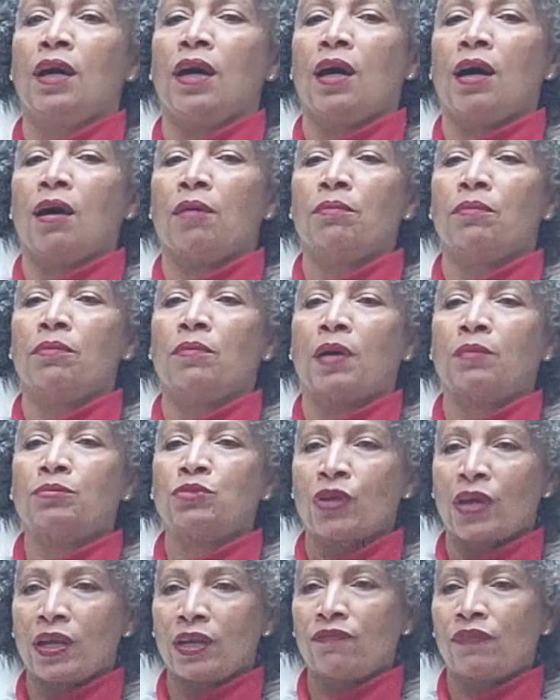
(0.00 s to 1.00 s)
I'm
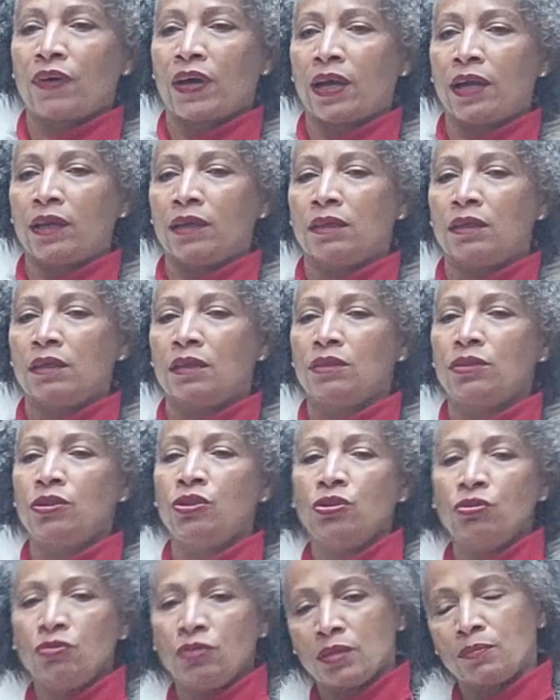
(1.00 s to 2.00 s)
trying to find
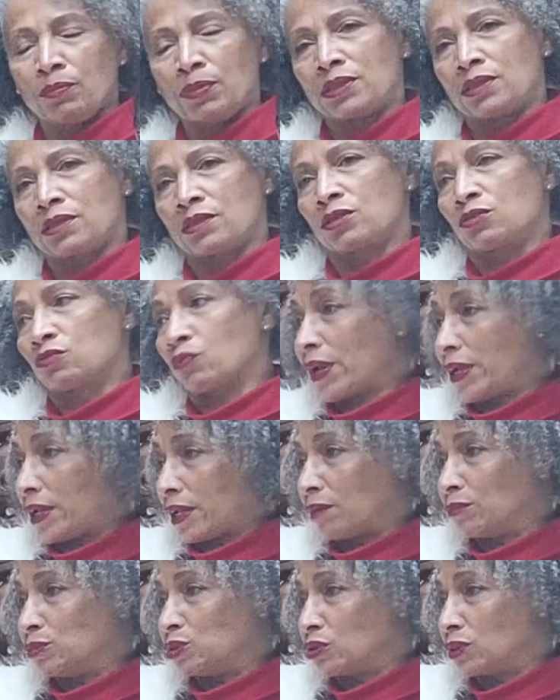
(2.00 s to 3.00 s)
unique businesses. Right
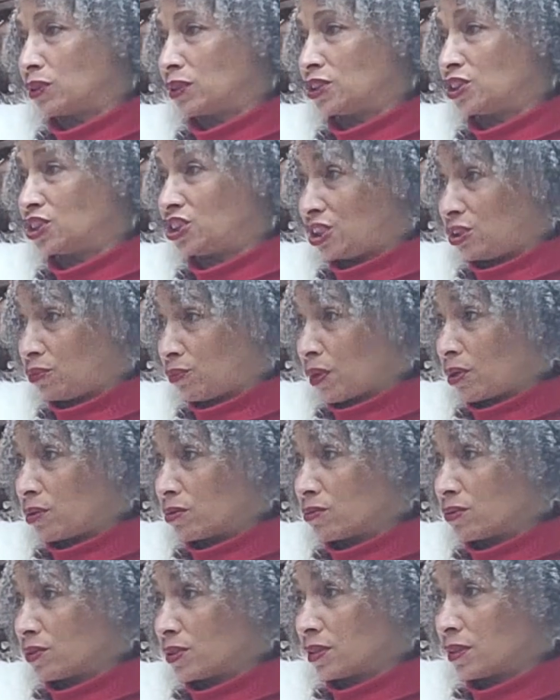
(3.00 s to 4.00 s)
now I'm doing the
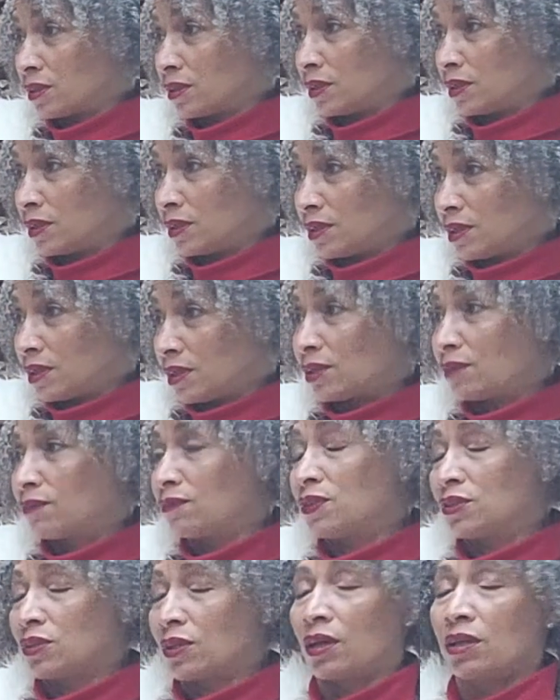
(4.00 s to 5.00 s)
Sheroes. Yeah. I don't know if
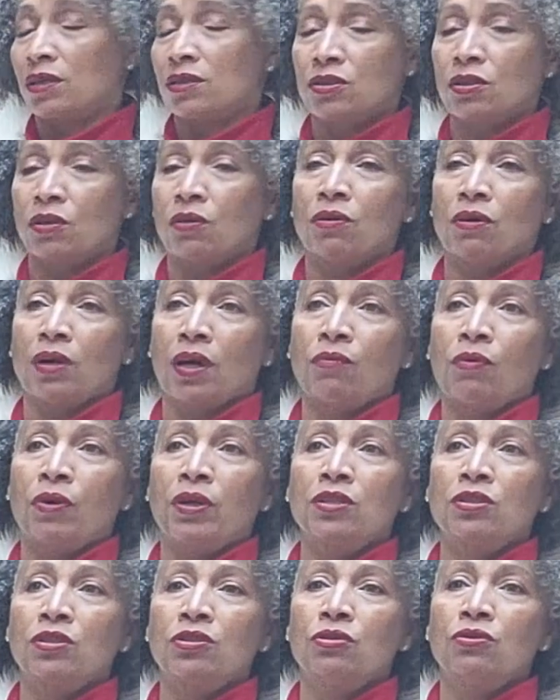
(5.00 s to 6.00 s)
you saw. Mm-hmm. So I
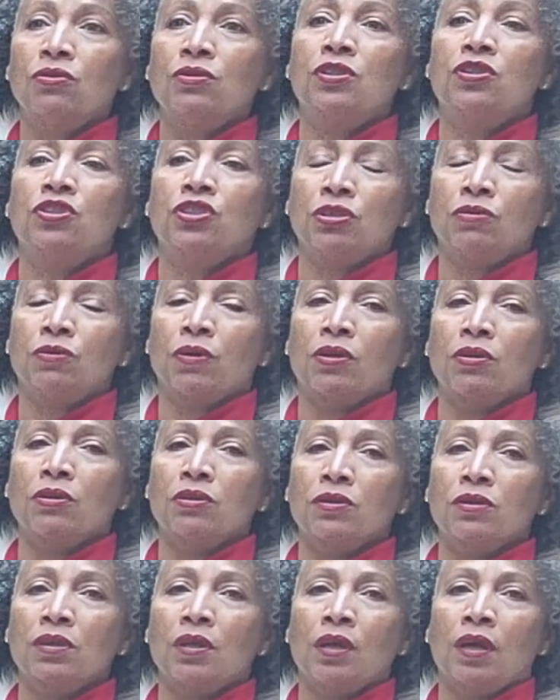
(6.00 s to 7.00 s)
wanted to do the
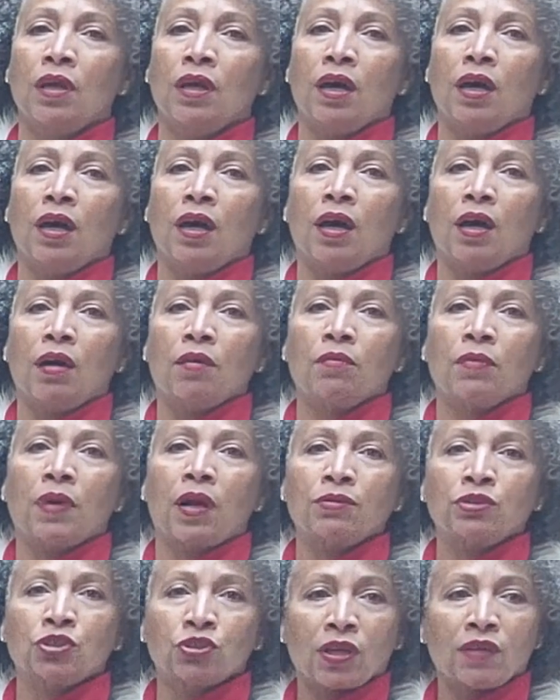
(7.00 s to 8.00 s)
Sheroes.
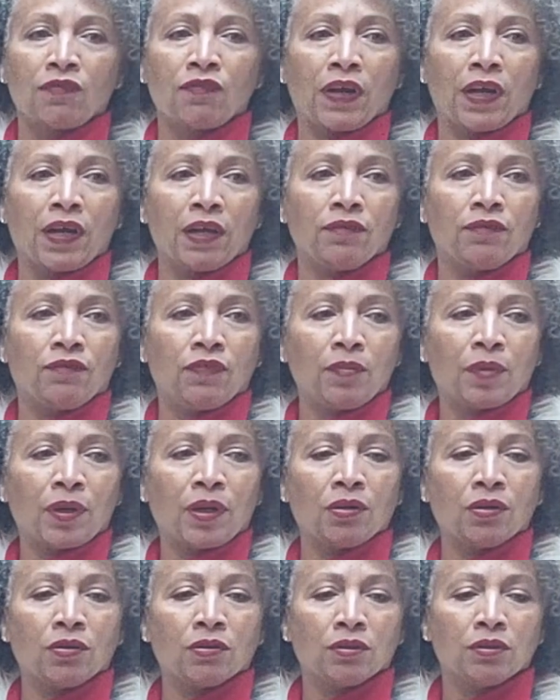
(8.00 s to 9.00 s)
I was trying to find
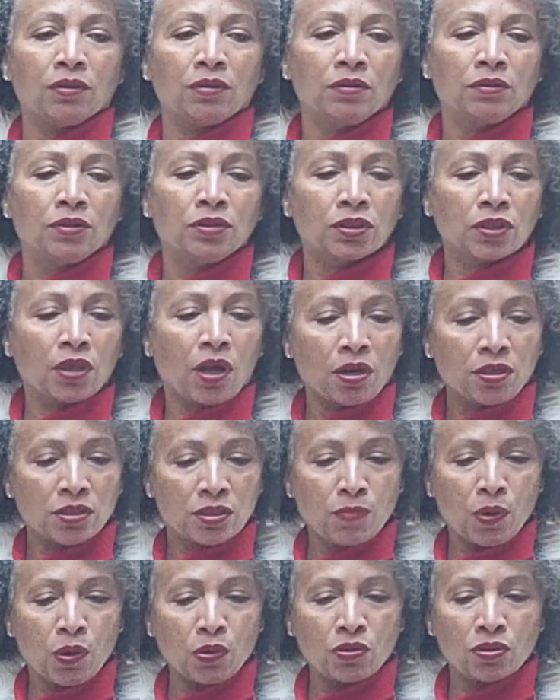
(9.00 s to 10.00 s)
female cigar
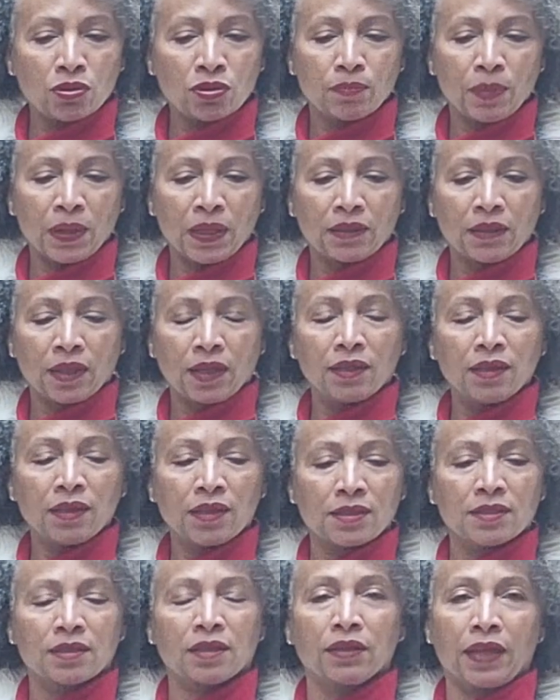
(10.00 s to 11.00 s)
smokers, but they didn't
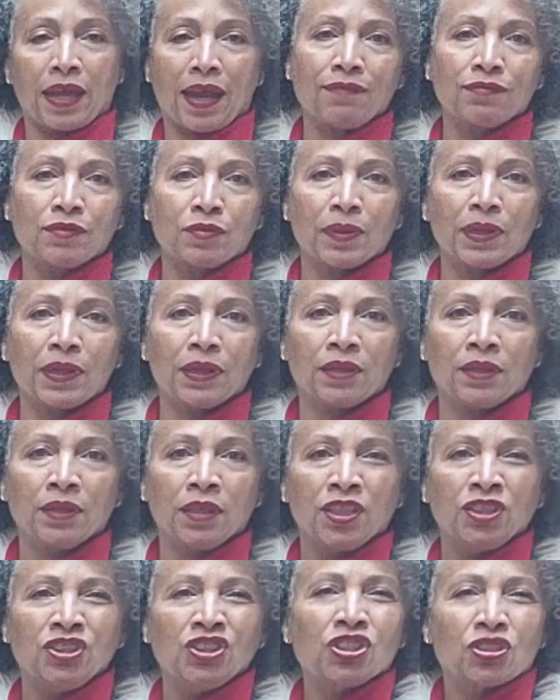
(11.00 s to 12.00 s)
necessarily have to
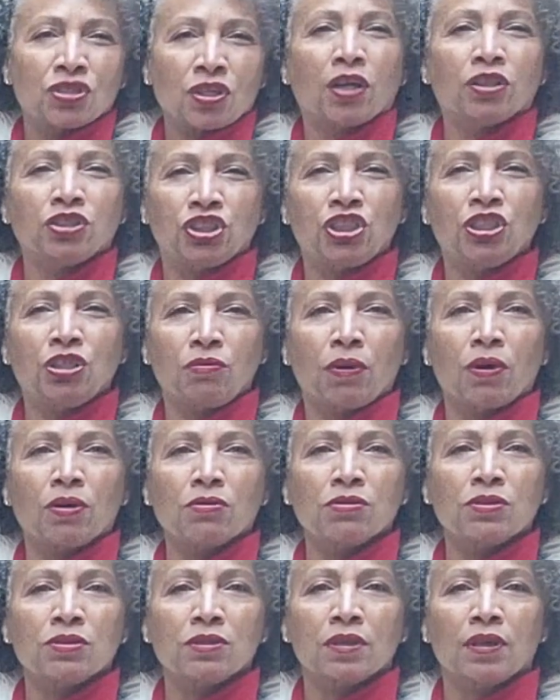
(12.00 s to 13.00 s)
be. Just our
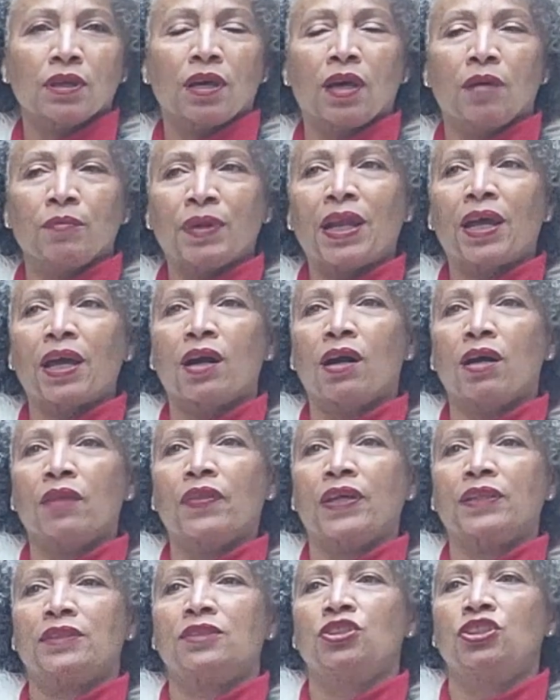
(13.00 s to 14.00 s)
Sheroes. And I call
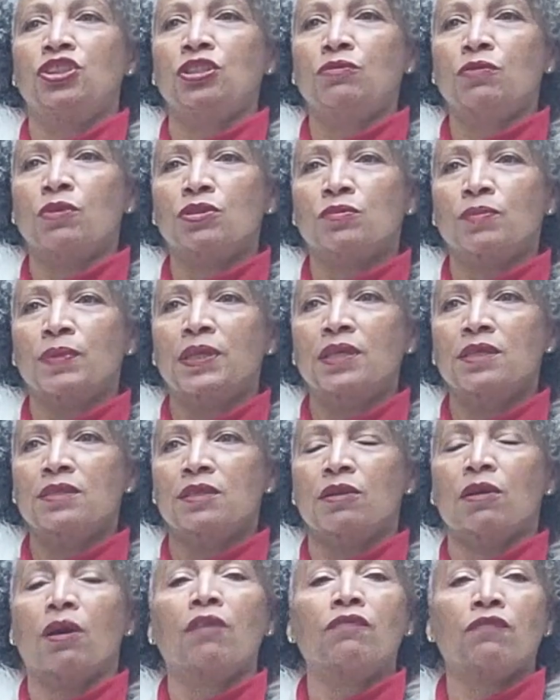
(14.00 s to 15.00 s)
that the Sheroes because
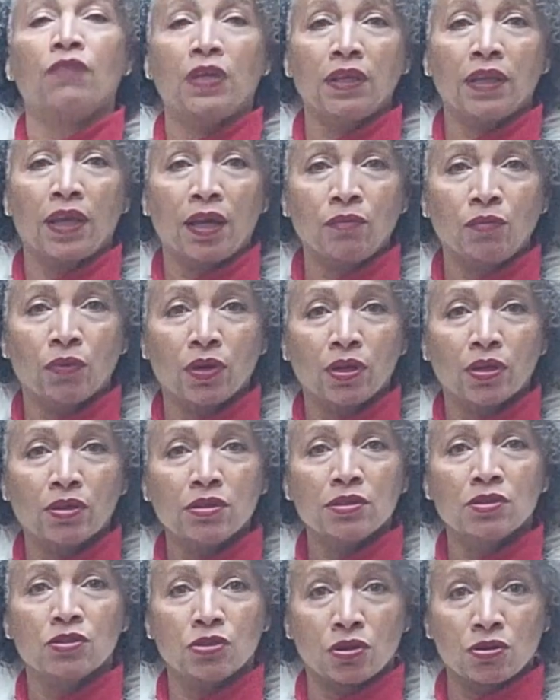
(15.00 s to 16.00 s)
there are frontline
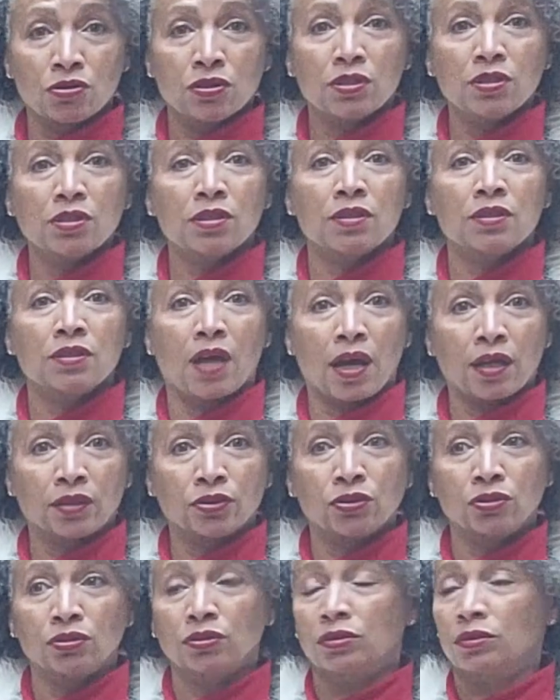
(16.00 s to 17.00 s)
workers, nurses,
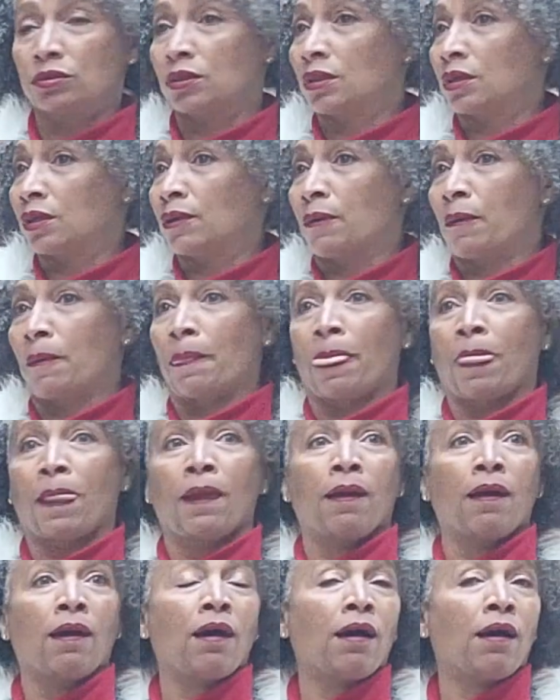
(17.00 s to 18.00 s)
doctors,
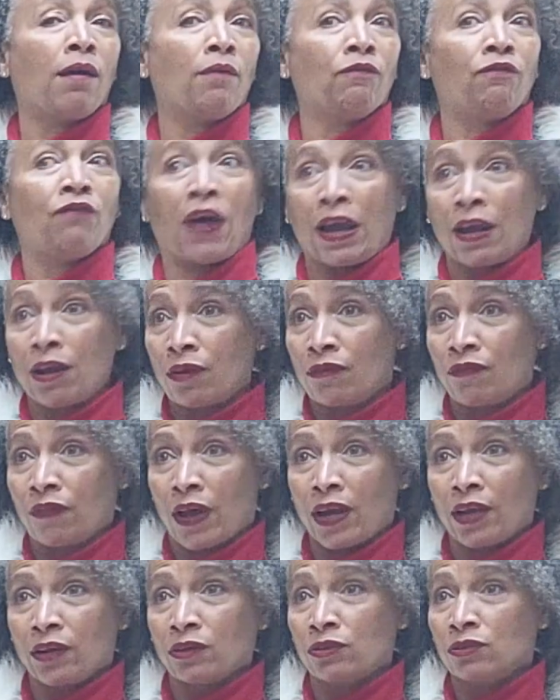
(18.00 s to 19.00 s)

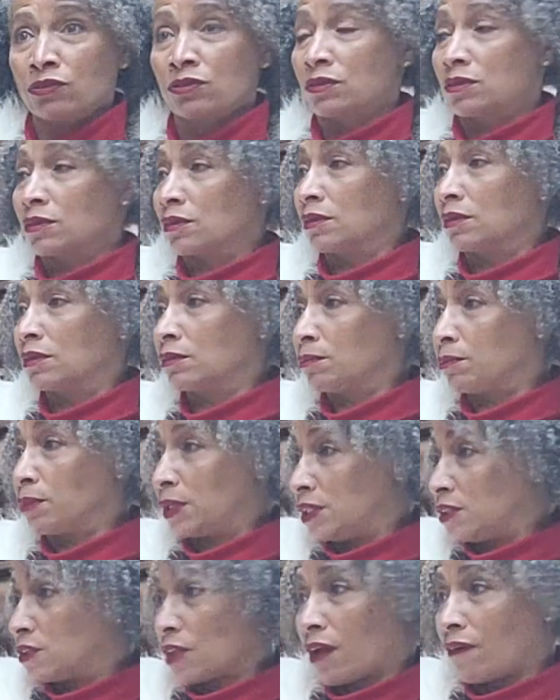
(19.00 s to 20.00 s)
firefighters,
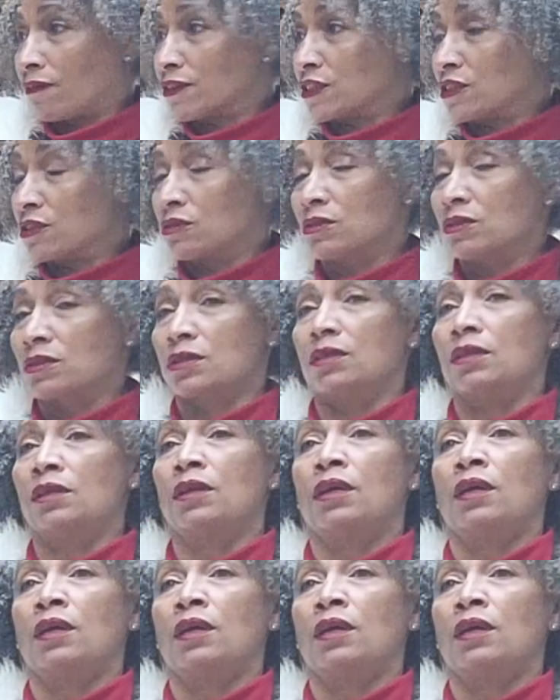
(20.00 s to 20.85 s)
police officers, and